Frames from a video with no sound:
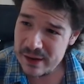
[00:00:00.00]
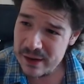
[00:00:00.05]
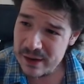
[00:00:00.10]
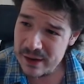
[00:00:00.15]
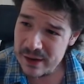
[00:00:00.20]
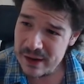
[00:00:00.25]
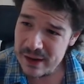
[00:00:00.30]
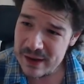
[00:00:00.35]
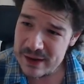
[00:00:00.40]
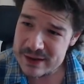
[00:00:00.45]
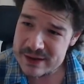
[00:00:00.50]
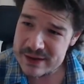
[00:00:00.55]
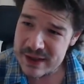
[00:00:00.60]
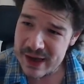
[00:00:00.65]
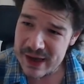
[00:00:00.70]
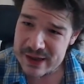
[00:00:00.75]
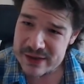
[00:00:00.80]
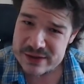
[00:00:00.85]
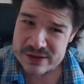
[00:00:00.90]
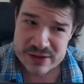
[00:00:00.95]
Let's
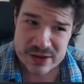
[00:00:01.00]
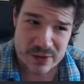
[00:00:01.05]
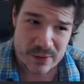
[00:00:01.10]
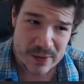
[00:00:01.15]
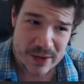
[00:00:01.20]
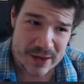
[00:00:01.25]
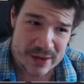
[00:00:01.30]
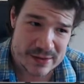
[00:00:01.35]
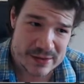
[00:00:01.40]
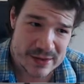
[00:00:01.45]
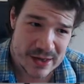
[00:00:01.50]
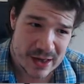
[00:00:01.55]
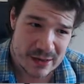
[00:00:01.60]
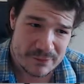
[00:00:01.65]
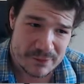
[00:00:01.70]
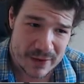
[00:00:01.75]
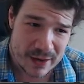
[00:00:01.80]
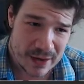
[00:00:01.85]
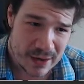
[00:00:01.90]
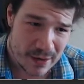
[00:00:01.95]
get to it.
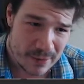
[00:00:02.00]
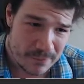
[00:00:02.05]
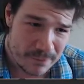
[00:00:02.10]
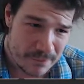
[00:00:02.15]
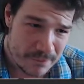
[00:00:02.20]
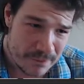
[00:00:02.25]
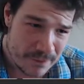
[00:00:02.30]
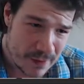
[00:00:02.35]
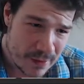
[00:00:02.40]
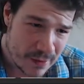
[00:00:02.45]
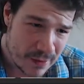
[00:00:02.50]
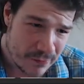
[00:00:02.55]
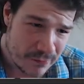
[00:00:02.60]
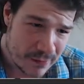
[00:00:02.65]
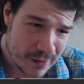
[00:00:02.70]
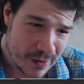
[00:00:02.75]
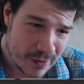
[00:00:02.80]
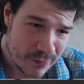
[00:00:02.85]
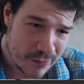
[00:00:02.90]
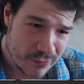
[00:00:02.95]
FA Cup third
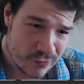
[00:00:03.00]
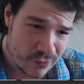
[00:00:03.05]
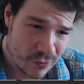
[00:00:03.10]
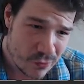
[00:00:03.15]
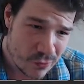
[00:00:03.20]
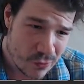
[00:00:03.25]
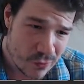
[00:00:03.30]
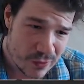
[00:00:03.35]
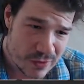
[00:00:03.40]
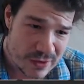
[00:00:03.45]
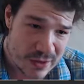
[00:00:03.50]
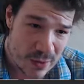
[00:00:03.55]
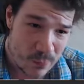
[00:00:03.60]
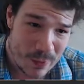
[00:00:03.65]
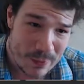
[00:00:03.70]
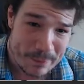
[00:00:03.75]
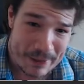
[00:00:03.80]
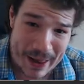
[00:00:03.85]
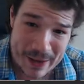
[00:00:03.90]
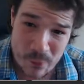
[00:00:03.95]
round draw. So we
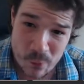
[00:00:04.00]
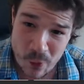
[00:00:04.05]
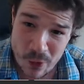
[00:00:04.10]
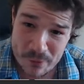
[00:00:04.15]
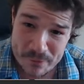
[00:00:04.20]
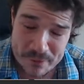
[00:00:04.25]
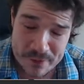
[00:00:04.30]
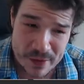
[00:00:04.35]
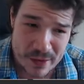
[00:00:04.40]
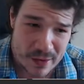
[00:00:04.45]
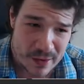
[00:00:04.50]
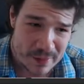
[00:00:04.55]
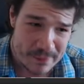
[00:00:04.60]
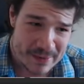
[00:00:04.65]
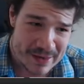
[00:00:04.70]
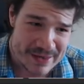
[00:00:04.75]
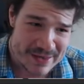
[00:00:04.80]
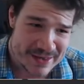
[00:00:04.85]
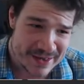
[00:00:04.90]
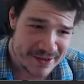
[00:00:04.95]
play Watford. Oh, I
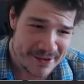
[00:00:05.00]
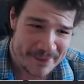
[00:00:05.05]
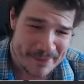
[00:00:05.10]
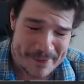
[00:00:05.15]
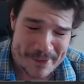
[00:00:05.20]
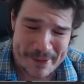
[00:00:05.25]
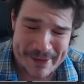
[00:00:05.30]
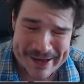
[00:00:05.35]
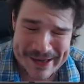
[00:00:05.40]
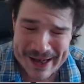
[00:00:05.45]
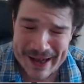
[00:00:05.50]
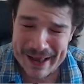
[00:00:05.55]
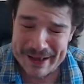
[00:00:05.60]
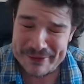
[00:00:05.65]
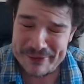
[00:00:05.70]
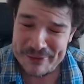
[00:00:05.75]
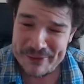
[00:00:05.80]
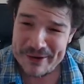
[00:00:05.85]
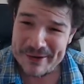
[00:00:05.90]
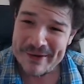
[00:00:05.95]
missed that. I clicked
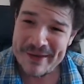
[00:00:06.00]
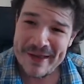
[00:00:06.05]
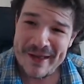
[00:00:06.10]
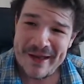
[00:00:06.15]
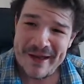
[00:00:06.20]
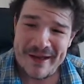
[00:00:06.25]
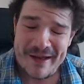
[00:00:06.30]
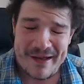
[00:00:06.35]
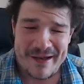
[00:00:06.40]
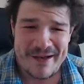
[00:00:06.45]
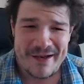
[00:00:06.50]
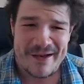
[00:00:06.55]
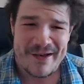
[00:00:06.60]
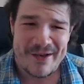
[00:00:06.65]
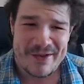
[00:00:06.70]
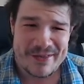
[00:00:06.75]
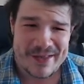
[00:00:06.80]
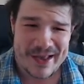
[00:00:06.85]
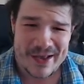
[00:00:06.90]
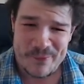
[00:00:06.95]
through.
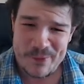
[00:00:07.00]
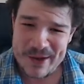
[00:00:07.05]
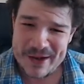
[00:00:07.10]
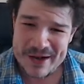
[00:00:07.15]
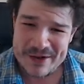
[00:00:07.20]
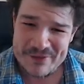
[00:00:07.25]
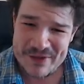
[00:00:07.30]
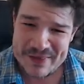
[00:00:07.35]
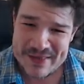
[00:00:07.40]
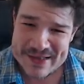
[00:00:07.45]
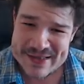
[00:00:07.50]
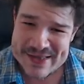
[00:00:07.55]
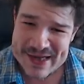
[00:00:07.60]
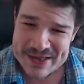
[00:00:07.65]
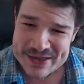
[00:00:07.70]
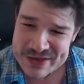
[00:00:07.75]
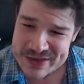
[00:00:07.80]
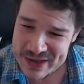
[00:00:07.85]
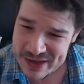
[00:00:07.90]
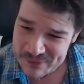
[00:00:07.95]
Oh dear, we could have had the
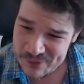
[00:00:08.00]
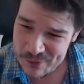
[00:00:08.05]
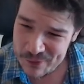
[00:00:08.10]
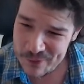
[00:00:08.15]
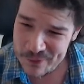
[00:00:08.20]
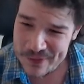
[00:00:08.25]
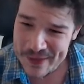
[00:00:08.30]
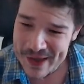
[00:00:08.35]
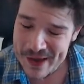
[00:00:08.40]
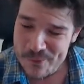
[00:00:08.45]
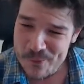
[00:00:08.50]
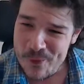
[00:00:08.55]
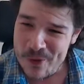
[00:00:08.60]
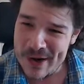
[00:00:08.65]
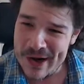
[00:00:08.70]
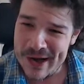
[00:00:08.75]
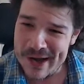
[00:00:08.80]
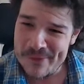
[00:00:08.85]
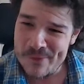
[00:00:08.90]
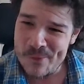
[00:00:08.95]
tension of all that.
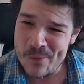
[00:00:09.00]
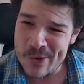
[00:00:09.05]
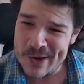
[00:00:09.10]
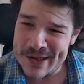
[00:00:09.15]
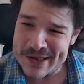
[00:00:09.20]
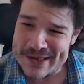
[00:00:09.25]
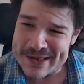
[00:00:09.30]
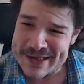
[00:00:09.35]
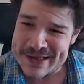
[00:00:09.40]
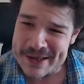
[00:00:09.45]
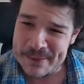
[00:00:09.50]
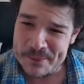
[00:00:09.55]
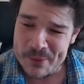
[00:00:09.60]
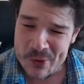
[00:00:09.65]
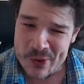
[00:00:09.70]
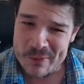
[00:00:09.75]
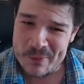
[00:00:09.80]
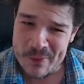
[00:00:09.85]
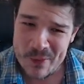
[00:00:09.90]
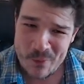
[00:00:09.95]
What a
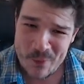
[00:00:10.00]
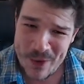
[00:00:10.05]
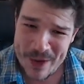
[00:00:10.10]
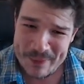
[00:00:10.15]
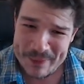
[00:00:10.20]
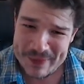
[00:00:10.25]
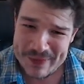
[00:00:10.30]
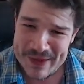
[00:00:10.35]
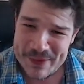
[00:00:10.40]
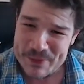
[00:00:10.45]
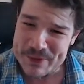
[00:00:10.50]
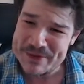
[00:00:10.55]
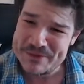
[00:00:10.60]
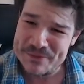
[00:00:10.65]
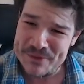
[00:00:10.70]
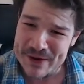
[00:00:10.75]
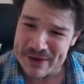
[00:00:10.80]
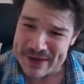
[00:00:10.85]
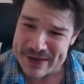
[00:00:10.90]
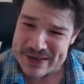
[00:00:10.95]
disappointment, Webby. That was
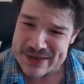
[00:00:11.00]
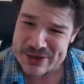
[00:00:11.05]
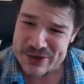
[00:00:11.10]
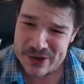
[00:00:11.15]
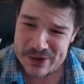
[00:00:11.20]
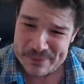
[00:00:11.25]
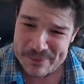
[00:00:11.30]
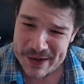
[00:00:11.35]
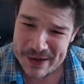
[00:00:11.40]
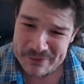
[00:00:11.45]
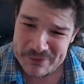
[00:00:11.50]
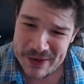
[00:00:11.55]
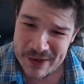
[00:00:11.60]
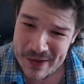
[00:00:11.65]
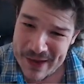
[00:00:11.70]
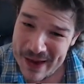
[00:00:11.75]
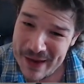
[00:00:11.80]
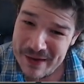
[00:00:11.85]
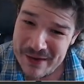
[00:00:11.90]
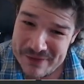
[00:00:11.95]
very stupid of you.
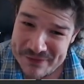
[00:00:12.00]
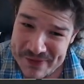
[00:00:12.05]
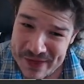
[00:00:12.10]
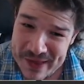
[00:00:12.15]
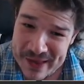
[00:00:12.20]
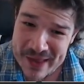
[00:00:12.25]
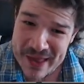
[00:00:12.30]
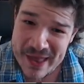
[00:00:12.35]
However,